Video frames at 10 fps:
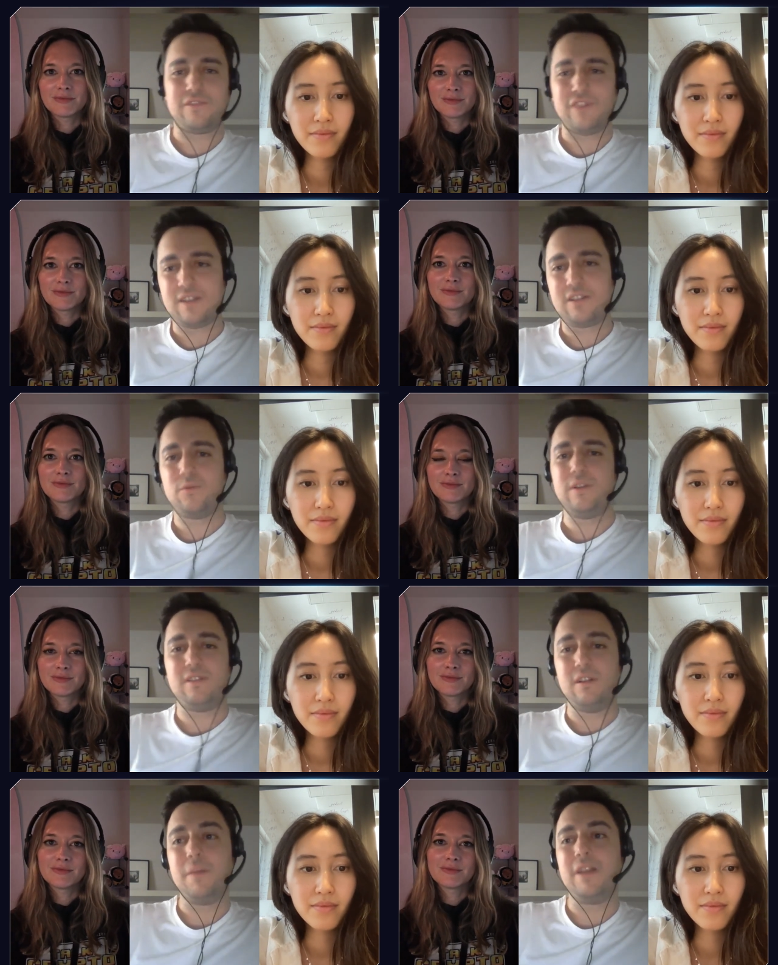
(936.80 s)
Speaker 1: faster while
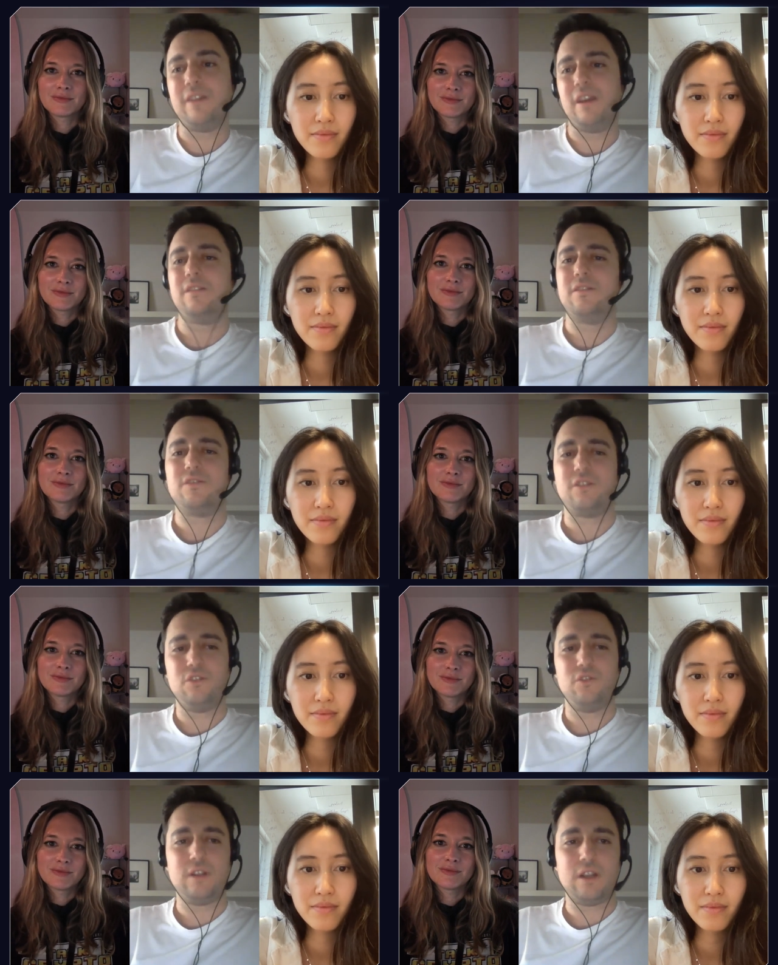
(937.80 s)
still maintaining the
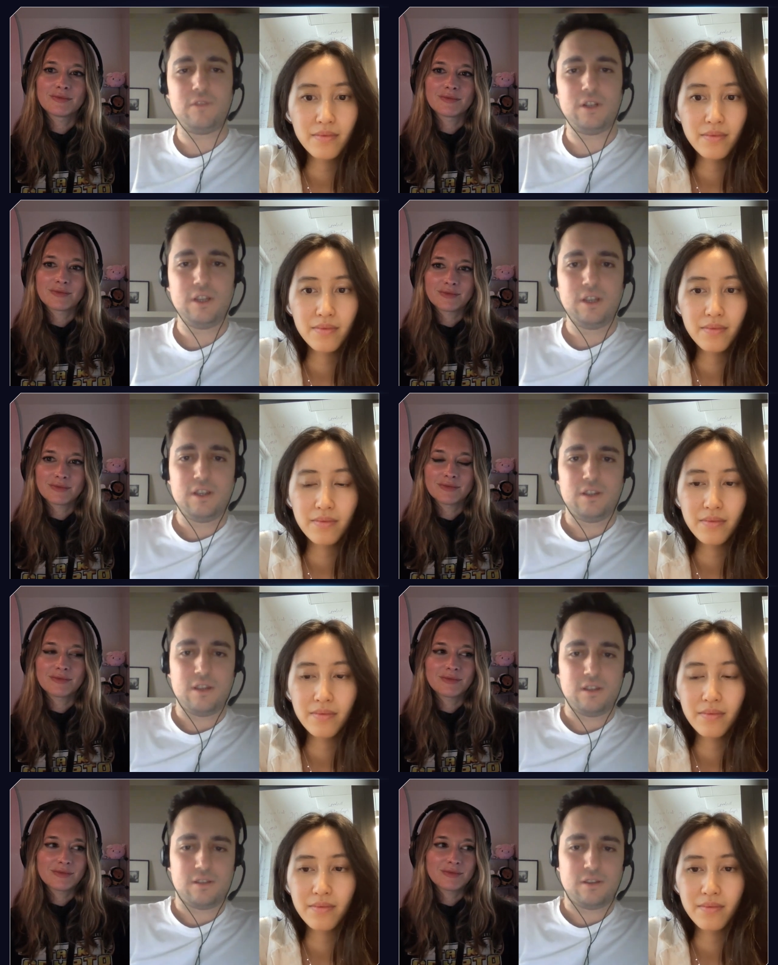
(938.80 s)
security level
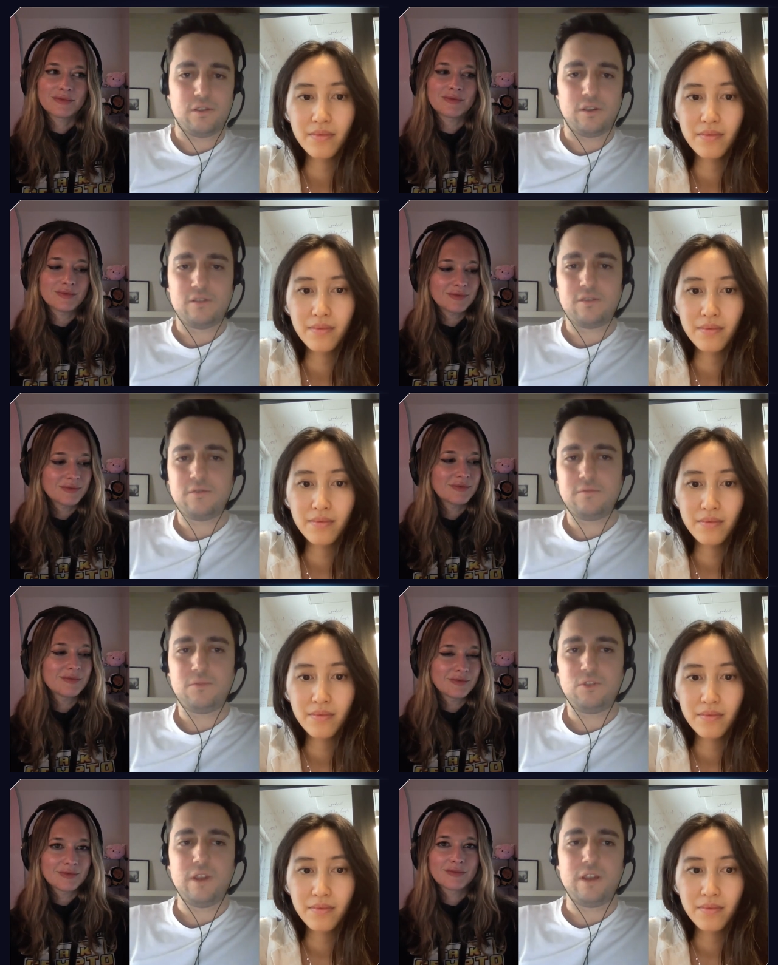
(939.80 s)
is, I think,
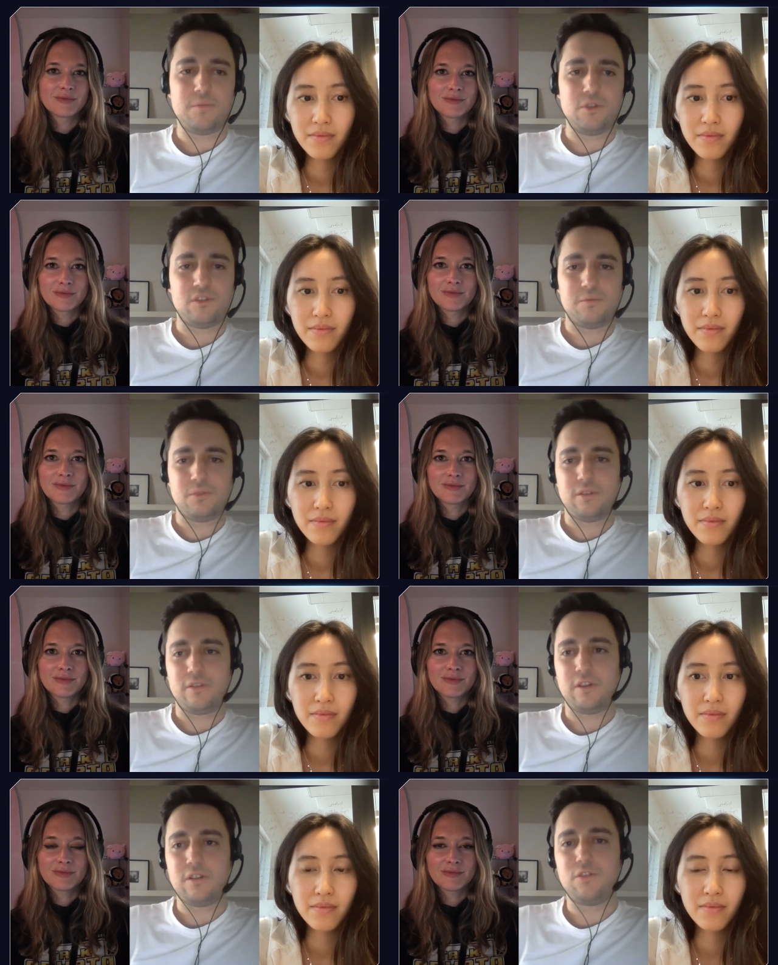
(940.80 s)
today the most
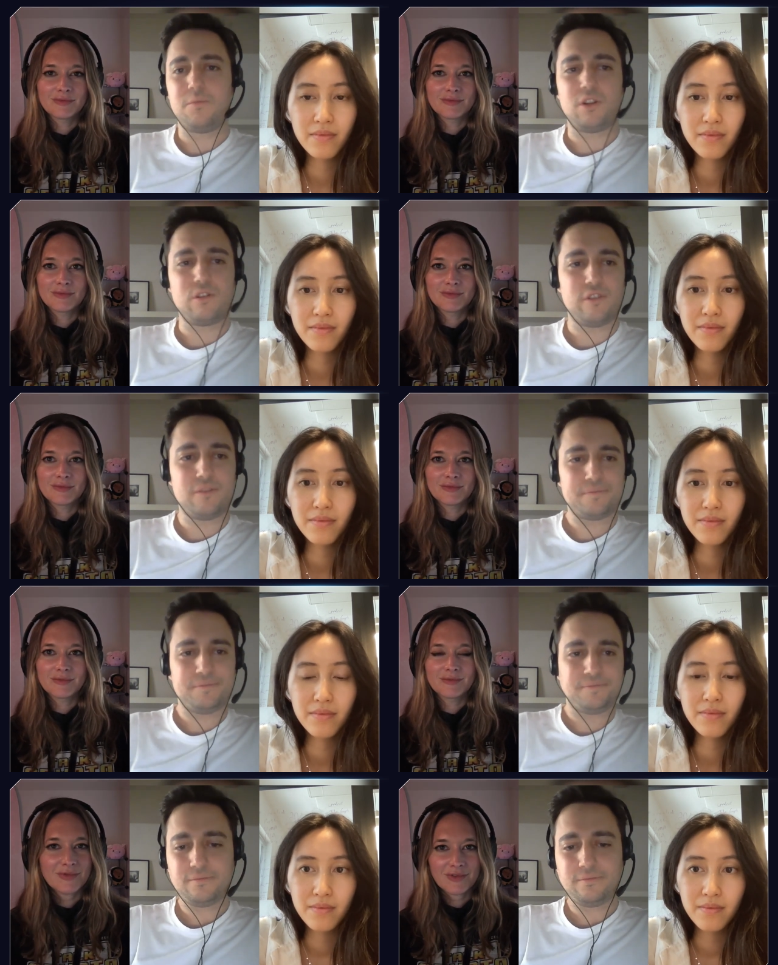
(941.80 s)
important thing in cryptography.
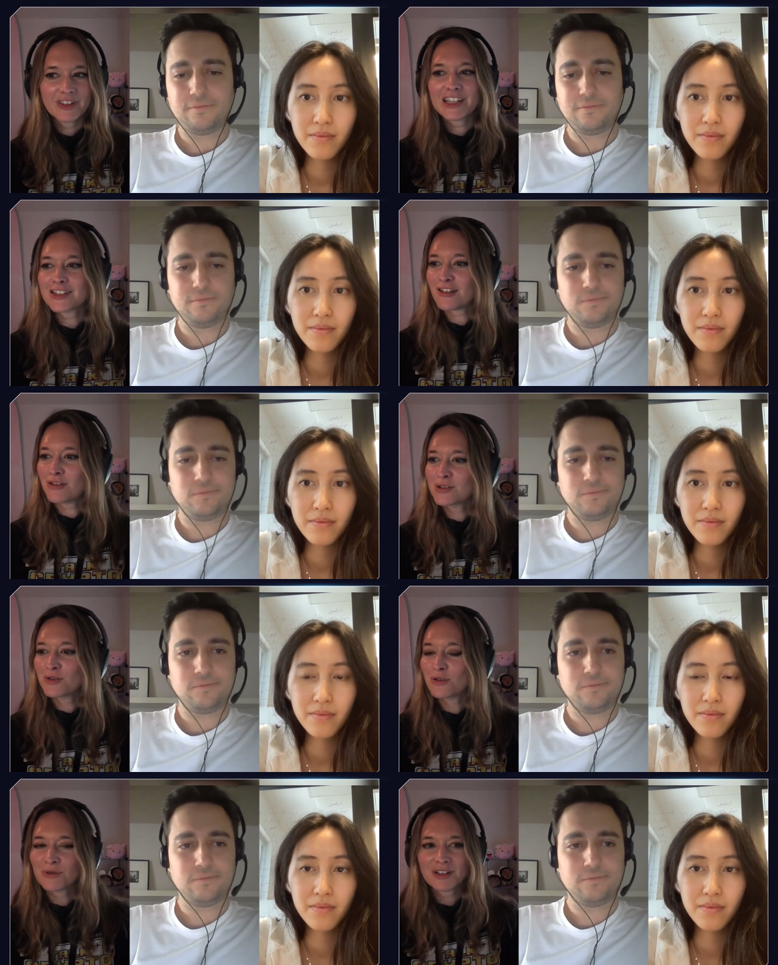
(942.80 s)
Speaker 2: That's also
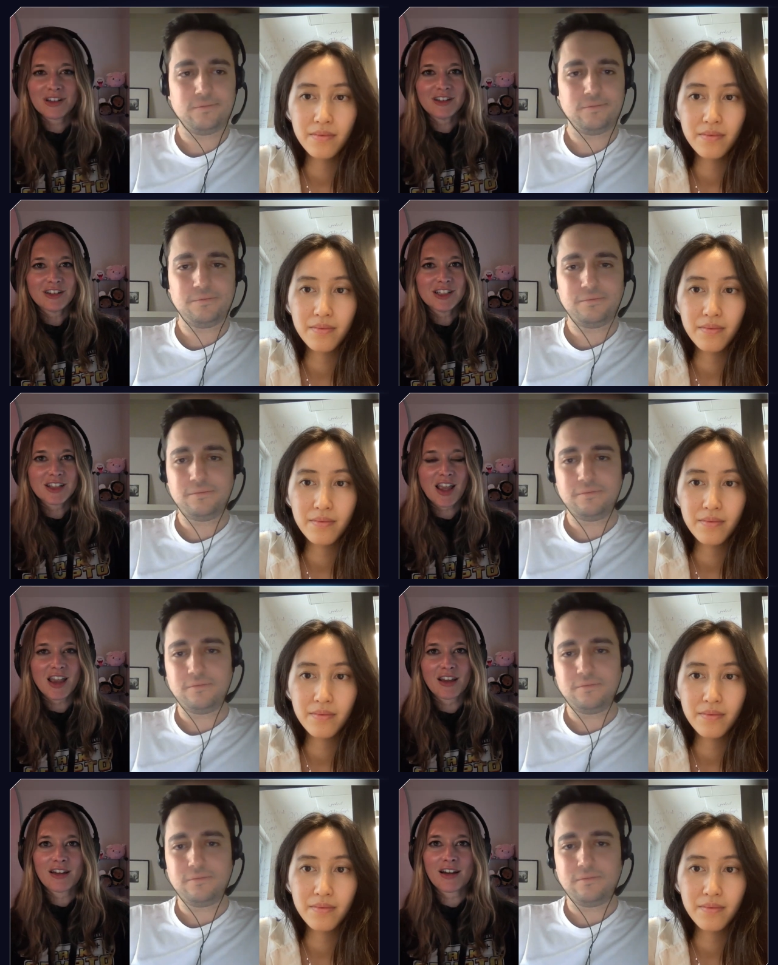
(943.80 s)
a really good
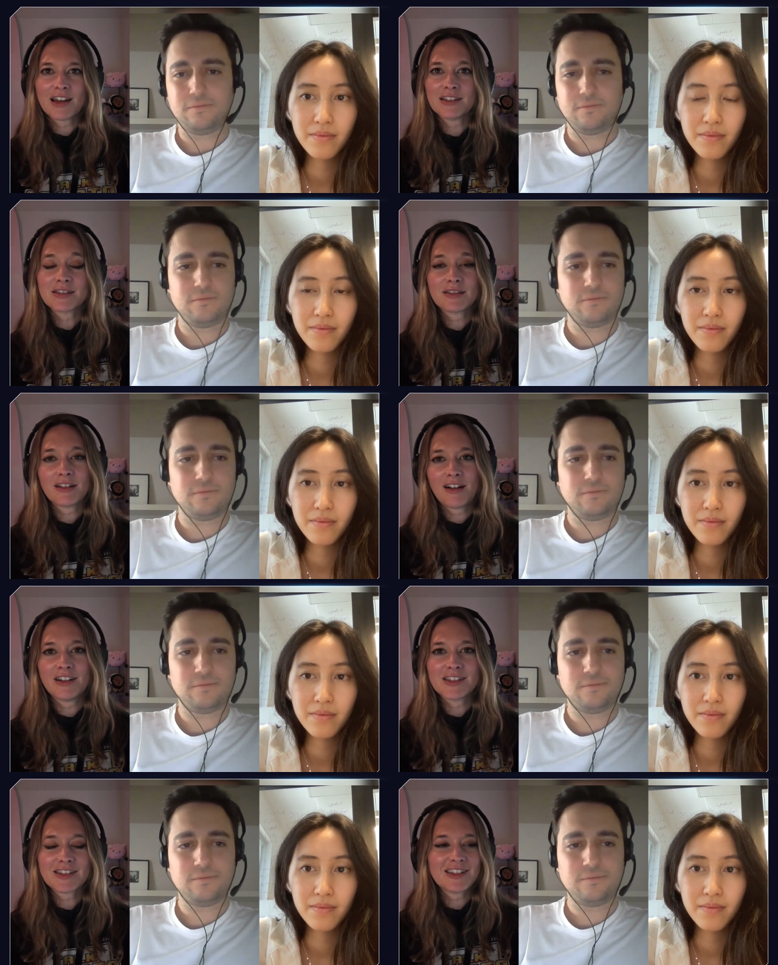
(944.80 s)
take. And
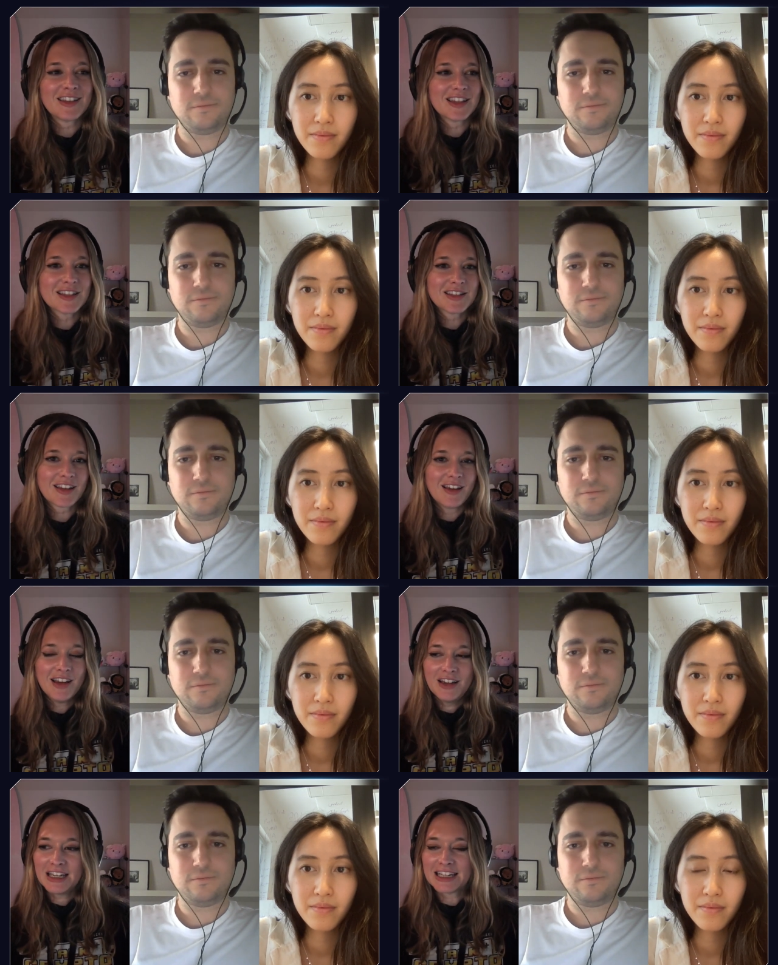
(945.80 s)
honestly, this
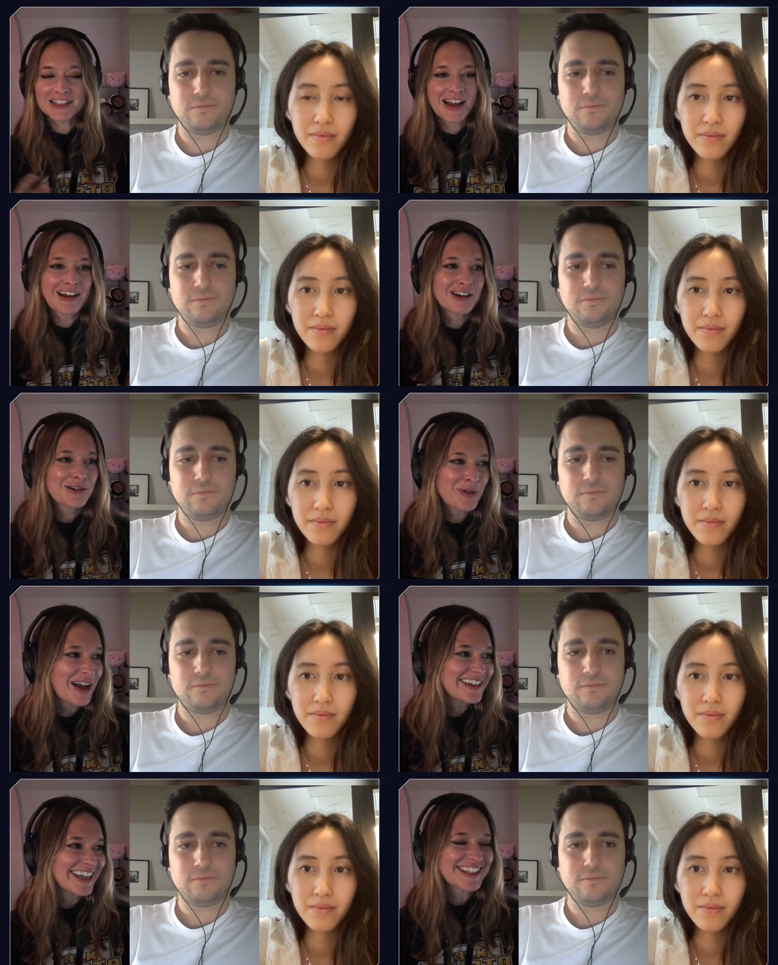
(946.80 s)
entire
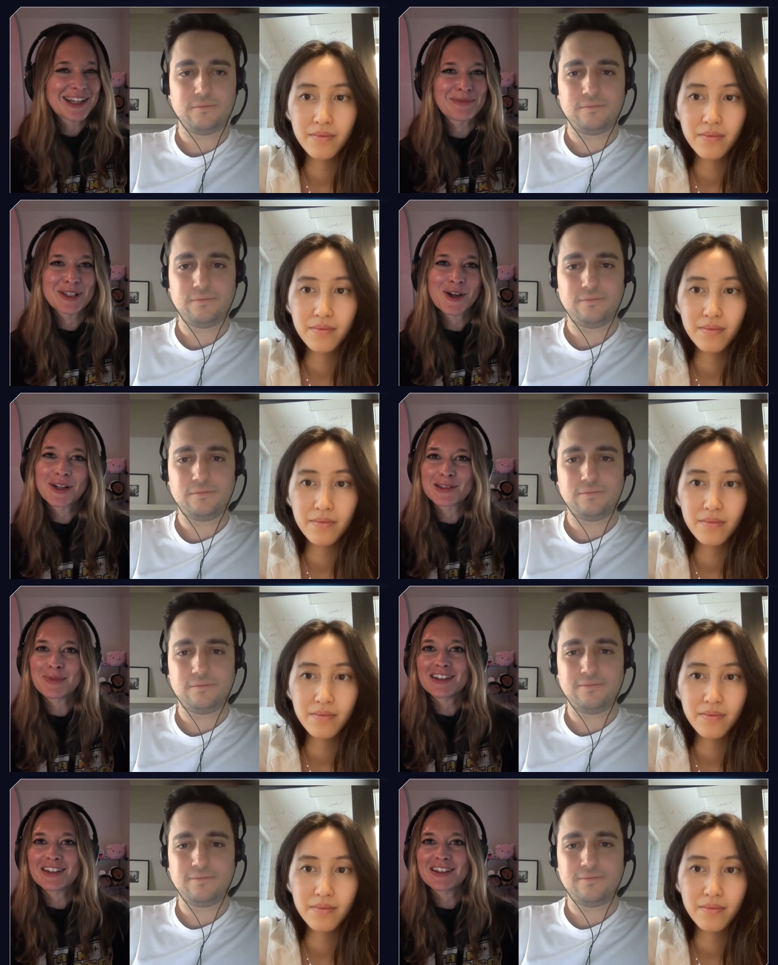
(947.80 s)
podcast episode has been